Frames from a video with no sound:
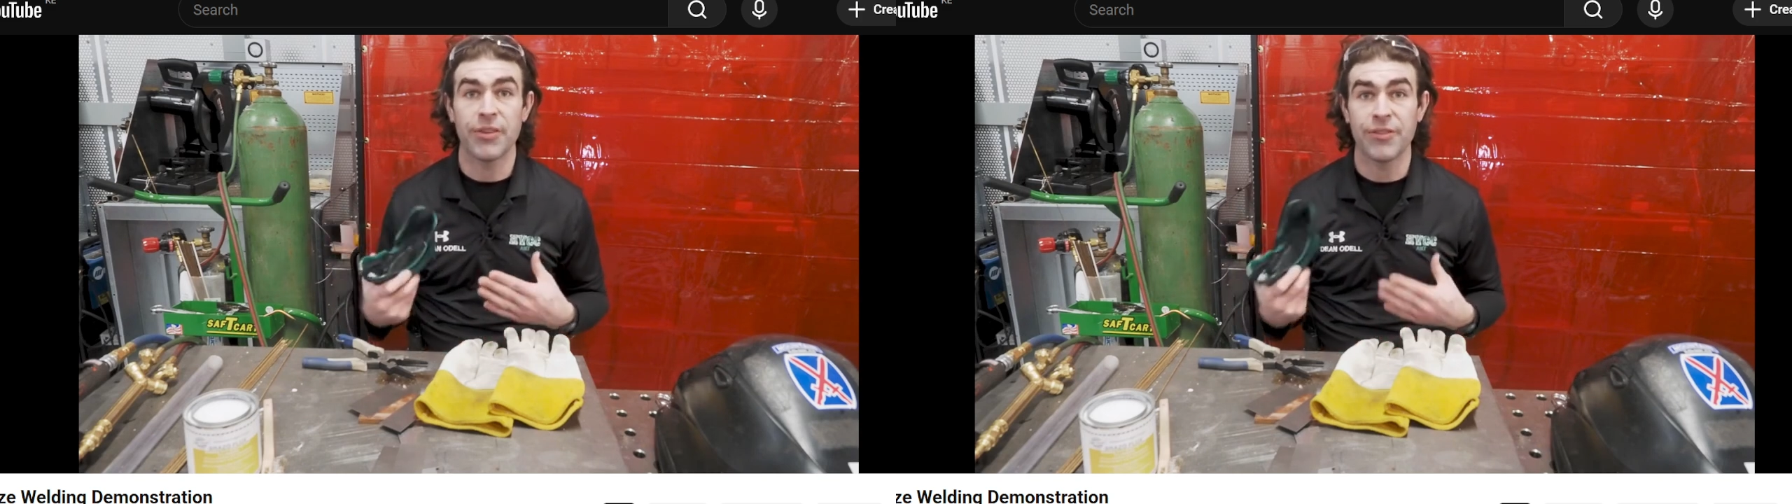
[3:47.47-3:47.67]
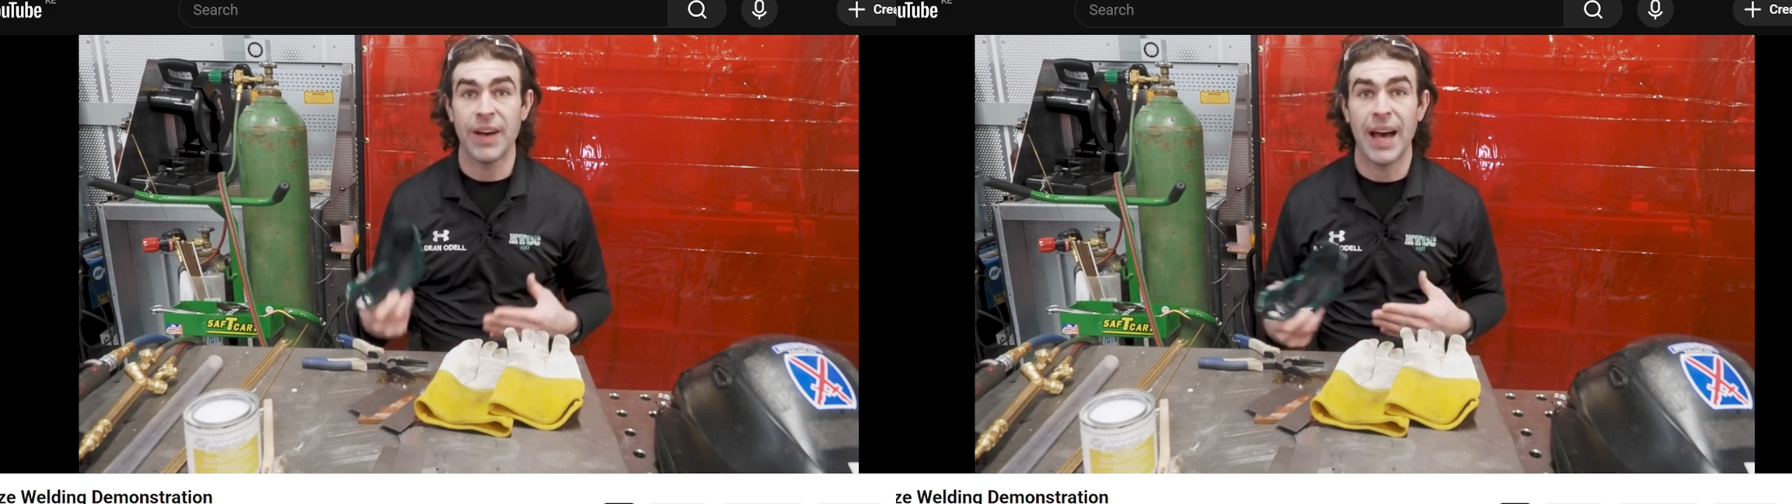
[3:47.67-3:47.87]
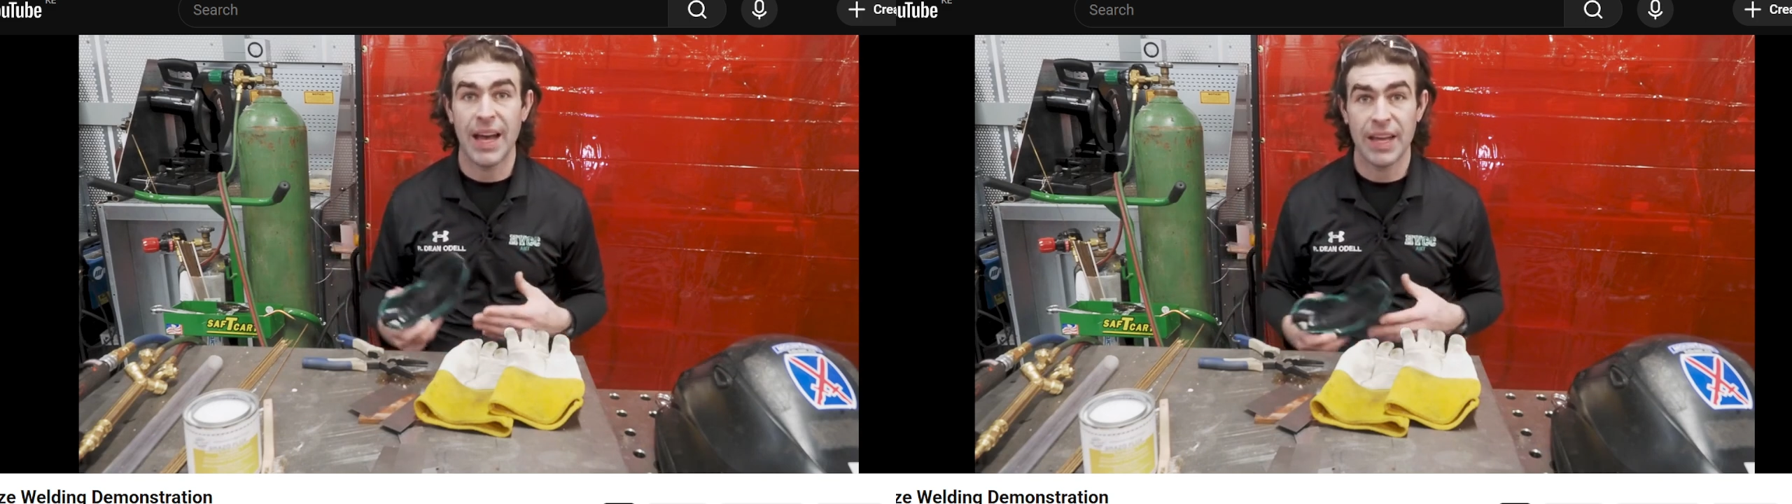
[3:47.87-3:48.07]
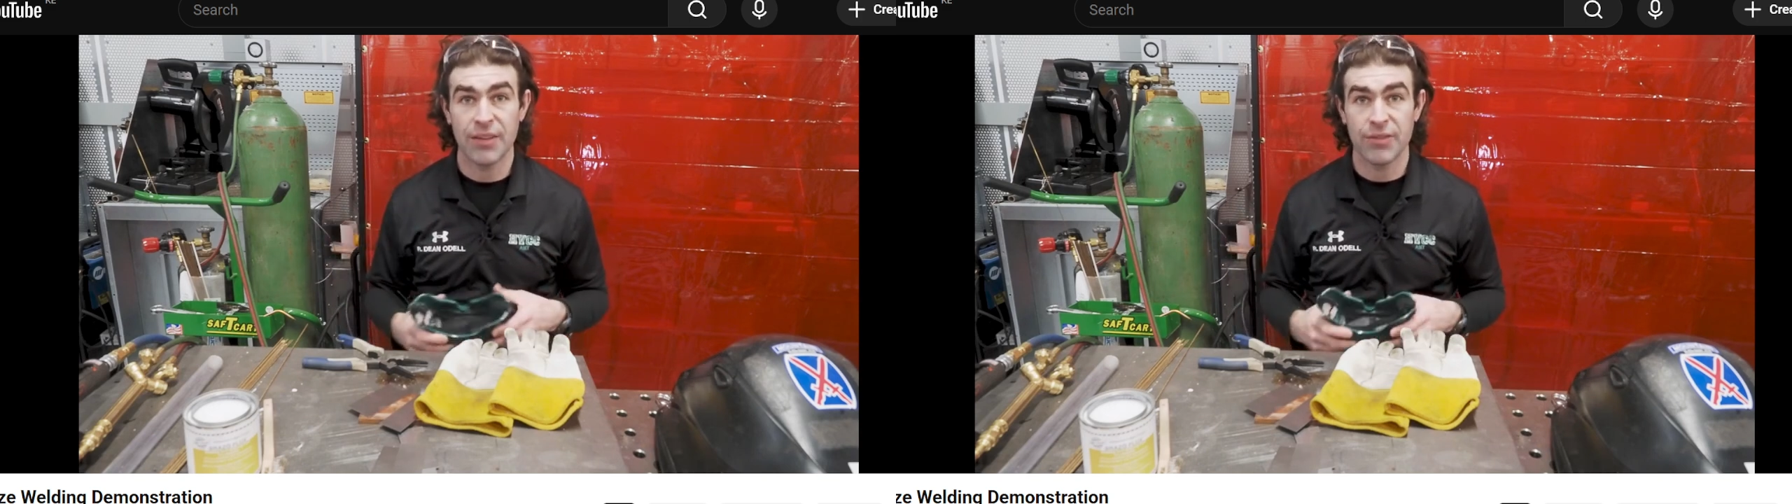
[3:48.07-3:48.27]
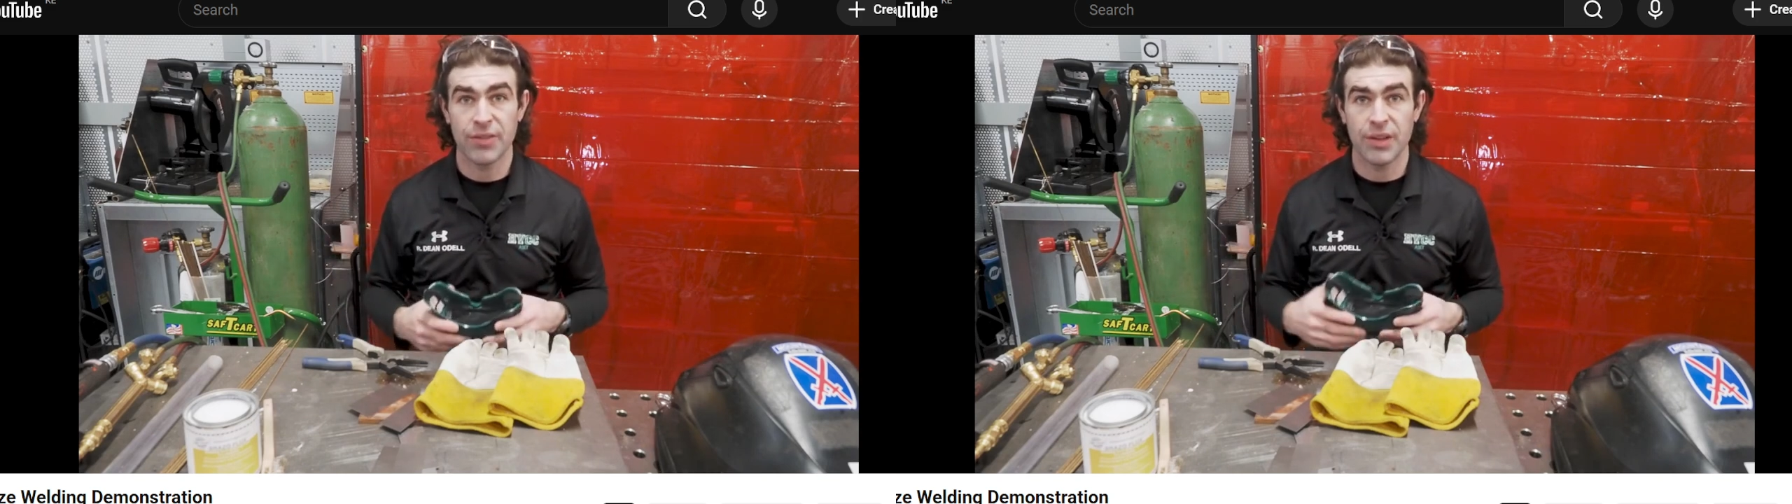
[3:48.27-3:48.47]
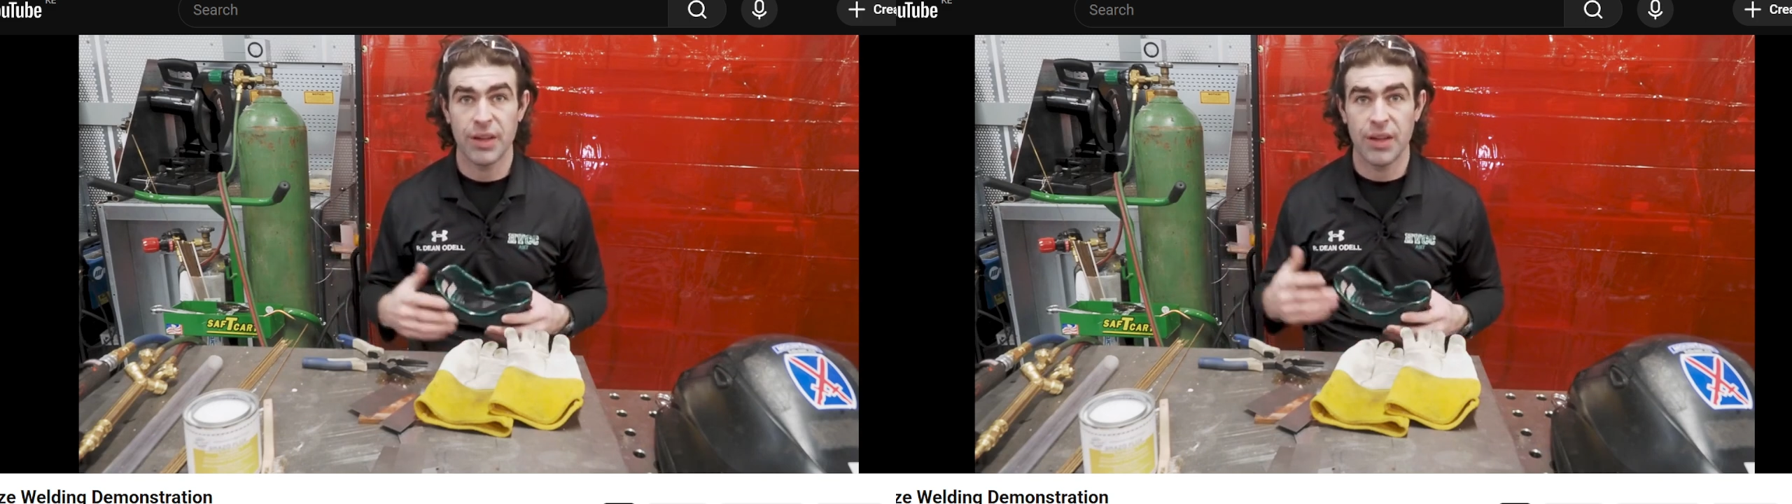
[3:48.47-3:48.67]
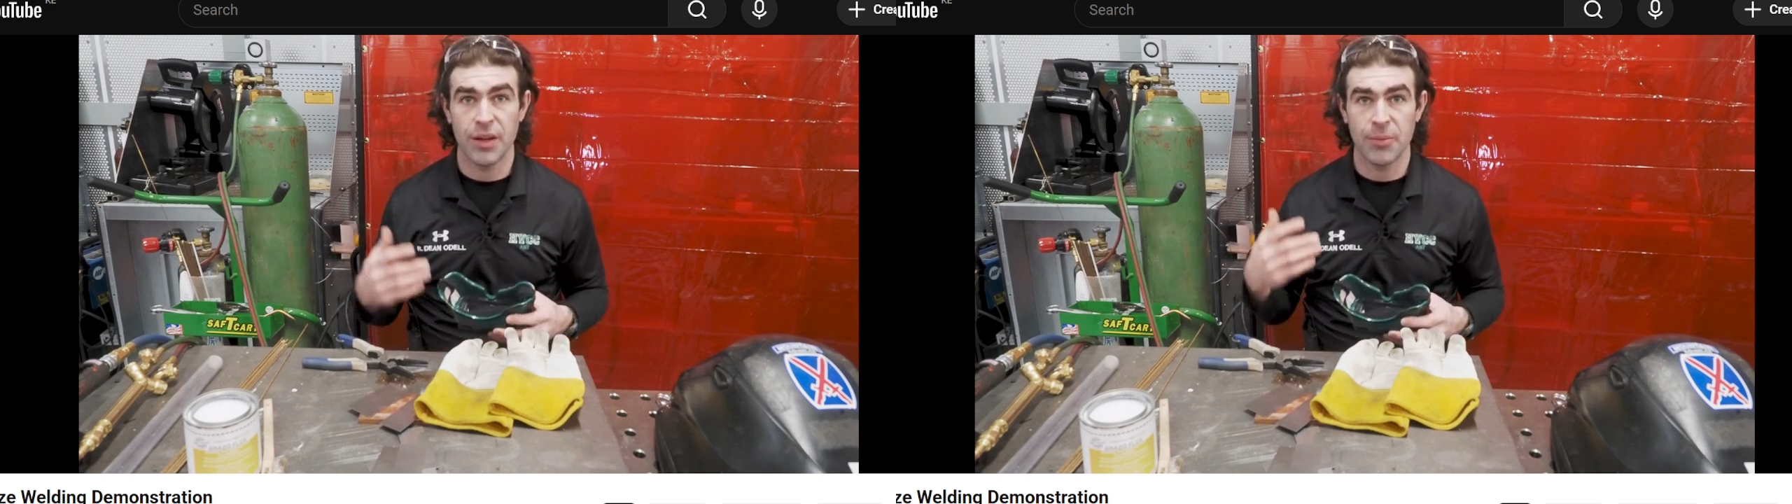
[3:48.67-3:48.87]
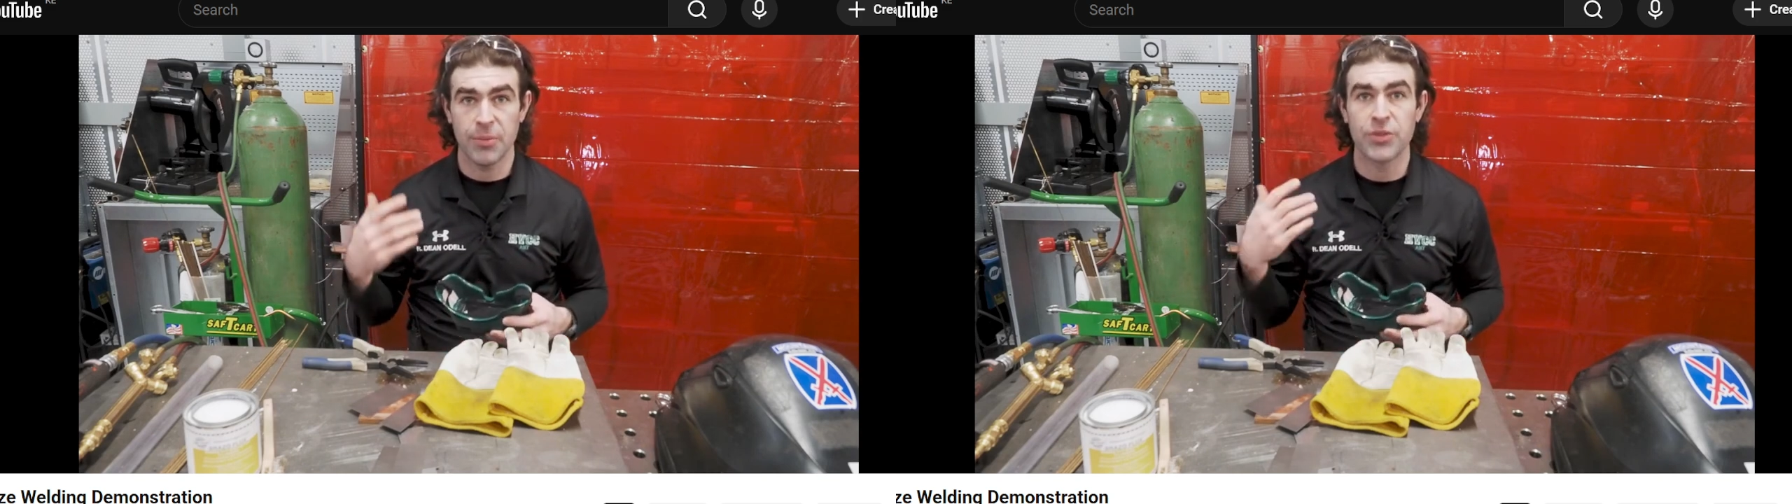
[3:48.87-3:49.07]

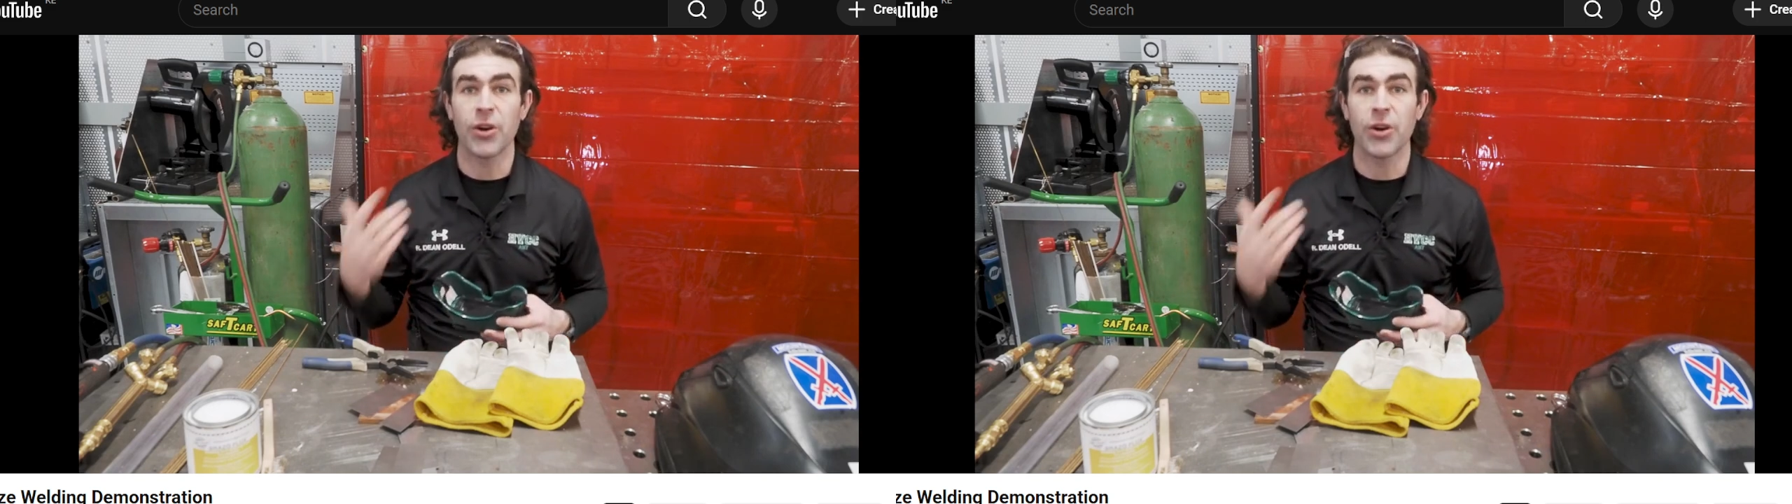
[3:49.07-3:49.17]
5